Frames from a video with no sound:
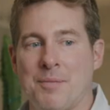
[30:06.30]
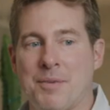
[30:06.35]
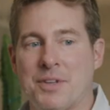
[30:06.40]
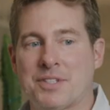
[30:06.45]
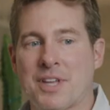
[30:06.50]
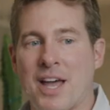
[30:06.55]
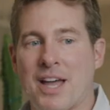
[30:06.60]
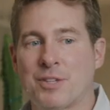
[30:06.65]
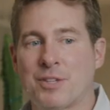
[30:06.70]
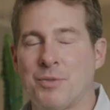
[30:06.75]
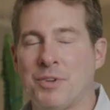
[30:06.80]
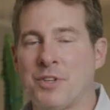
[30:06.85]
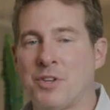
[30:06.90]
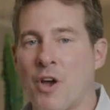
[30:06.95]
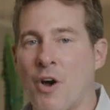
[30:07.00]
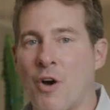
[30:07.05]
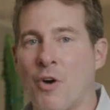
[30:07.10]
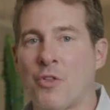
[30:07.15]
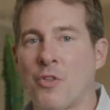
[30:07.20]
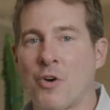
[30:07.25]
Besides, we
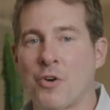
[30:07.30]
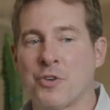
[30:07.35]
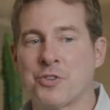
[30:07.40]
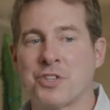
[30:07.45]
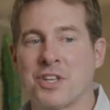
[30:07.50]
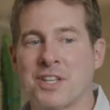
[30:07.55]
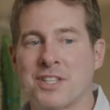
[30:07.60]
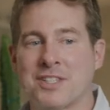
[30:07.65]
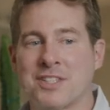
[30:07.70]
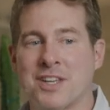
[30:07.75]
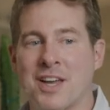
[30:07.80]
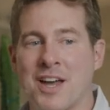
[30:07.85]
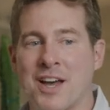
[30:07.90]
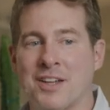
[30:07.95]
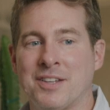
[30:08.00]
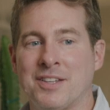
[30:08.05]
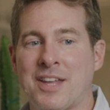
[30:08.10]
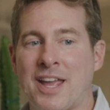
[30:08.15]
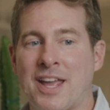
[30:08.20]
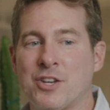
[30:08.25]
know those that
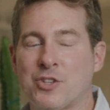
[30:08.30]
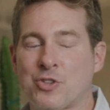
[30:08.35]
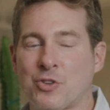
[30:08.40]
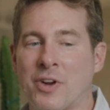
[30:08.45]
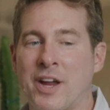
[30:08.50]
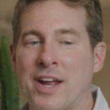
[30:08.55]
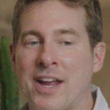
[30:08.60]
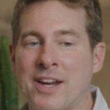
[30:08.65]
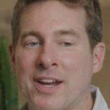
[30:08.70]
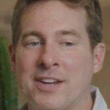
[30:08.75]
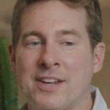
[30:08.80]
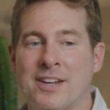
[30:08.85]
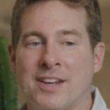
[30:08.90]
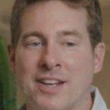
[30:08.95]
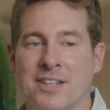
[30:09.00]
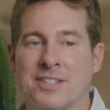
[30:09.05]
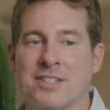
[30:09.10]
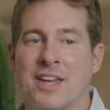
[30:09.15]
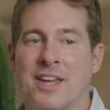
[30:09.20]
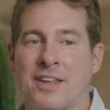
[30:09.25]
day trade,
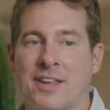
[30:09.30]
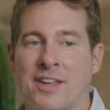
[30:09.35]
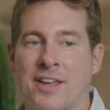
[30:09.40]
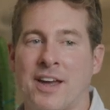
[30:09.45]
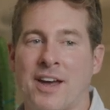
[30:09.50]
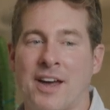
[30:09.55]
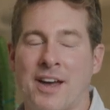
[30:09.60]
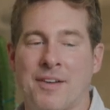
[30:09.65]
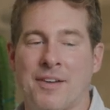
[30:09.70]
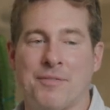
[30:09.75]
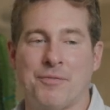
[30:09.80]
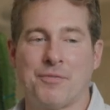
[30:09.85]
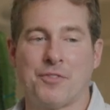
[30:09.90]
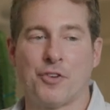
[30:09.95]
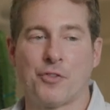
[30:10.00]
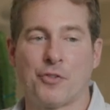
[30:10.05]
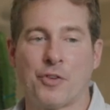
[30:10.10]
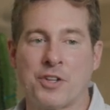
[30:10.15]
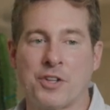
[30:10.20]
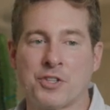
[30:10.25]
it's like
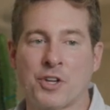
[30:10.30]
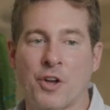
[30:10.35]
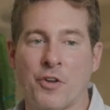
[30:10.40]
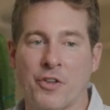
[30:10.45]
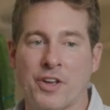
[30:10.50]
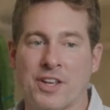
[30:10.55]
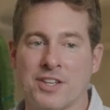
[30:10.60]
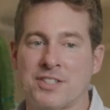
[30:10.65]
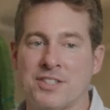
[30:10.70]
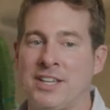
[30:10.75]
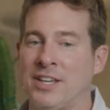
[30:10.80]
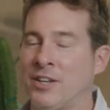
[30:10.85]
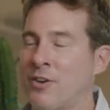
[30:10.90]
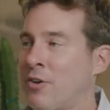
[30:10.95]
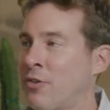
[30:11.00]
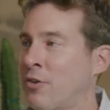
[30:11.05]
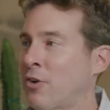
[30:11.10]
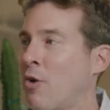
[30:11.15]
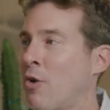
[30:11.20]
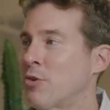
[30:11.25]
your friends who go to the
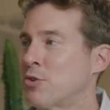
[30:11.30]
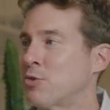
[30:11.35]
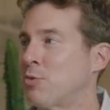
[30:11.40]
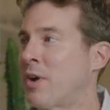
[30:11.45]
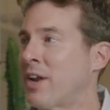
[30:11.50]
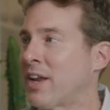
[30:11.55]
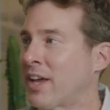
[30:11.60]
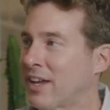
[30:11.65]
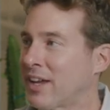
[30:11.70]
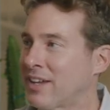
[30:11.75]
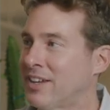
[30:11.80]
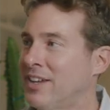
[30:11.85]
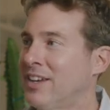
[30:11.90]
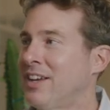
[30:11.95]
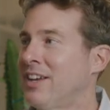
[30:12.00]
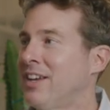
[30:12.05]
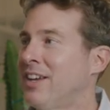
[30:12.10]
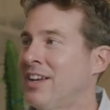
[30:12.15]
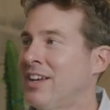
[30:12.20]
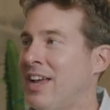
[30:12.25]
casino and they're always winning.
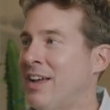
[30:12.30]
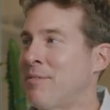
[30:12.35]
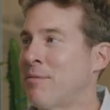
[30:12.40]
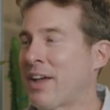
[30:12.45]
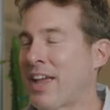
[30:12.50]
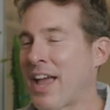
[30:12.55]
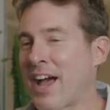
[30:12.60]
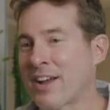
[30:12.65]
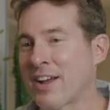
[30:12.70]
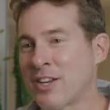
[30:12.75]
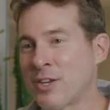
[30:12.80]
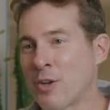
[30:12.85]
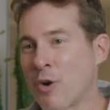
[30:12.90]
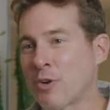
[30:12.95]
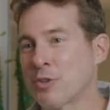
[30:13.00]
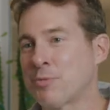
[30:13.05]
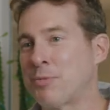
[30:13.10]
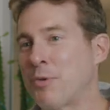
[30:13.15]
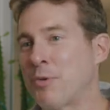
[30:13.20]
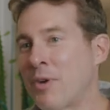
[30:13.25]
And like, how can you
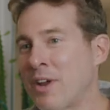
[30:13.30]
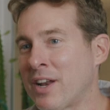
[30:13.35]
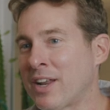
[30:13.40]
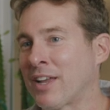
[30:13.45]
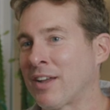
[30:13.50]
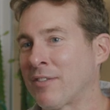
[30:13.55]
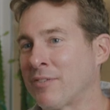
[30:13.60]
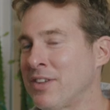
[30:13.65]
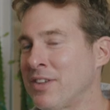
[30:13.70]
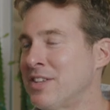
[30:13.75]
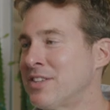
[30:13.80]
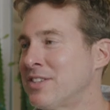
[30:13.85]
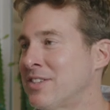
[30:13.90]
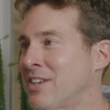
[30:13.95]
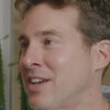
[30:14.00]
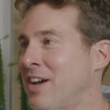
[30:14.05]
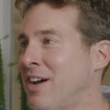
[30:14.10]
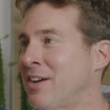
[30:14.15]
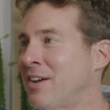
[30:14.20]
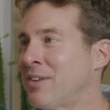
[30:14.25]
always be winning if
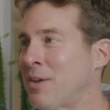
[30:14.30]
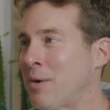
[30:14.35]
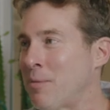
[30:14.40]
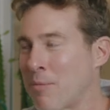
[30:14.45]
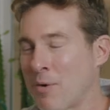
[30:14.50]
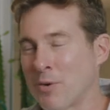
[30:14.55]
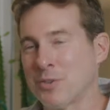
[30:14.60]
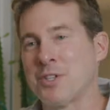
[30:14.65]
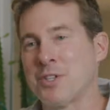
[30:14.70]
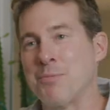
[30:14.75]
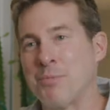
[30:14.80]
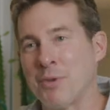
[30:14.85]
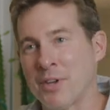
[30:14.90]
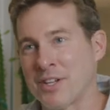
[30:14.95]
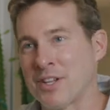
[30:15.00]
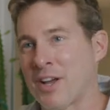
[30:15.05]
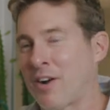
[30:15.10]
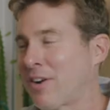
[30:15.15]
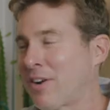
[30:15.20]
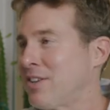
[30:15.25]
these
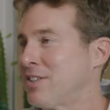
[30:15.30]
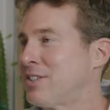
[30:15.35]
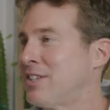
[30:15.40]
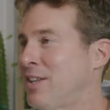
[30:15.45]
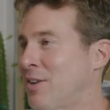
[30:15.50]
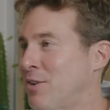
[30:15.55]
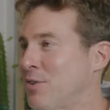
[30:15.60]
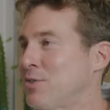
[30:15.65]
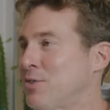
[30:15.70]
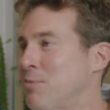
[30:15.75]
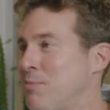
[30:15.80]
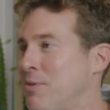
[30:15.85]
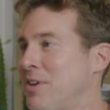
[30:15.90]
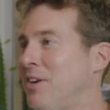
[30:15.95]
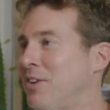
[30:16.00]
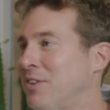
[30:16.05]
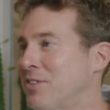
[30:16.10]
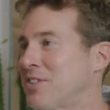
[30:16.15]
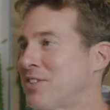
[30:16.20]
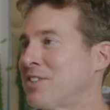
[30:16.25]
multi-billion-dollar casinos are built?